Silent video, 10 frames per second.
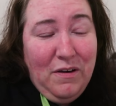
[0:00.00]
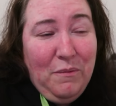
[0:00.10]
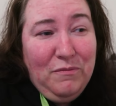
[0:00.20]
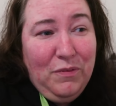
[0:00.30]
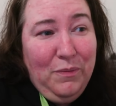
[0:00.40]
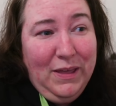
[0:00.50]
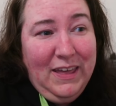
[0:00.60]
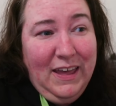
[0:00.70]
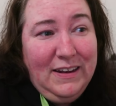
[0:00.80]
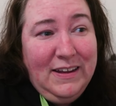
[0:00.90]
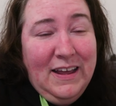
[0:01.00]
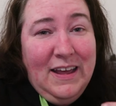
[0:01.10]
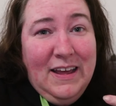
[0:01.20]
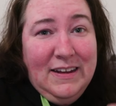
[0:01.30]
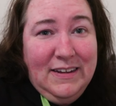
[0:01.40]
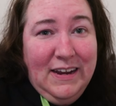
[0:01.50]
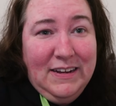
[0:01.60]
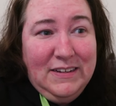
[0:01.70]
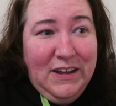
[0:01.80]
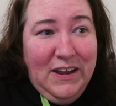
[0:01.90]
So I've got one for Wicked,
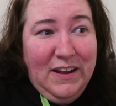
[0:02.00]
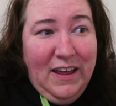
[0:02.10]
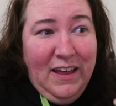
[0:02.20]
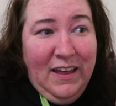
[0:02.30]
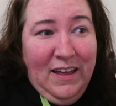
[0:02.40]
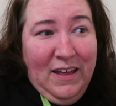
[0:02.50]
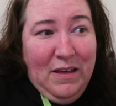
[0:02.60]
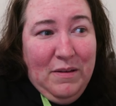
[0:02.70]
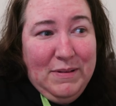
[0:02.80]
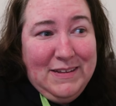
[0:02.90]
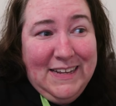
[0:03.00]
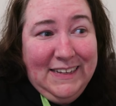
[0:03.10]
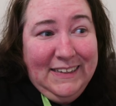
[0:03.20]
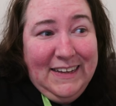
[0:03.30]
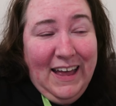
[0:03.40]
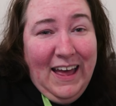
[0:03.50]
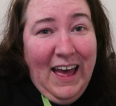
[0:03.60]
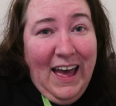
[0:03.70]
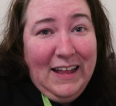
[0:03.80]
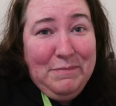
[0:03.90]
Tina Turner,
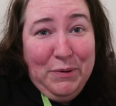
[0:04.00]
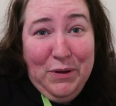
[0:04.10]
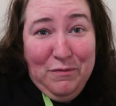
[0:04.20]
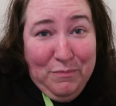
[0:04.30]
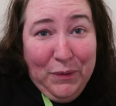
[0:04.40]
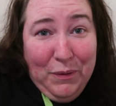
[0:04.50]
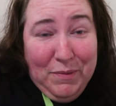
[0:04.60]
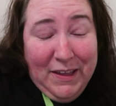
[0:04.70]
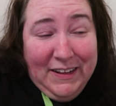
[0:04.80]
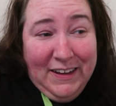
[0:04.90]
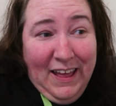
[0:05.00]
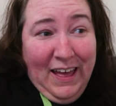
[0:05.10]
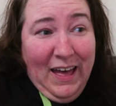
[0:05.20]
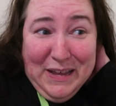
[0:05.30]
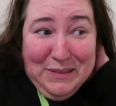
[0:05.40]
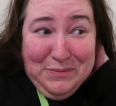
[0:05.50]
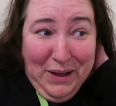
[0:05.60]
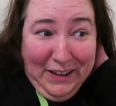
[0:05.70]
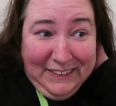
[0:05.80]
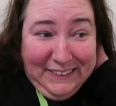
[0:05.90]
Matilda and Book of Mormon as well.